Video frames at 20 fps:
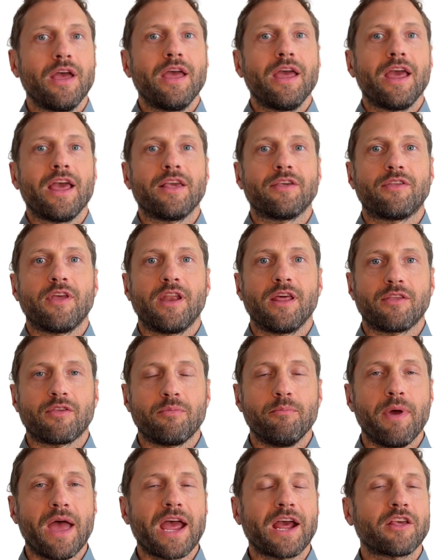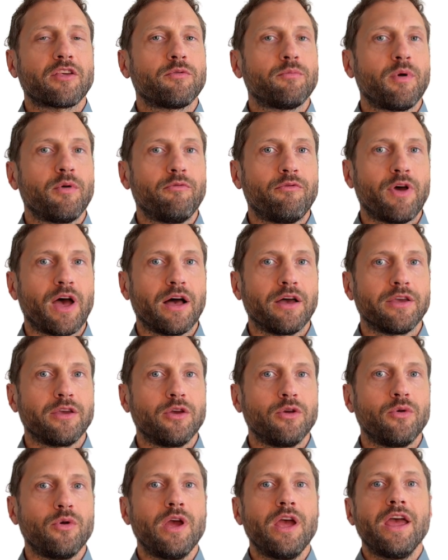is that its maximum
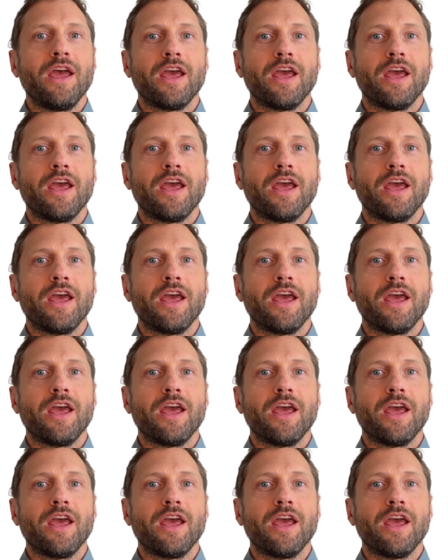value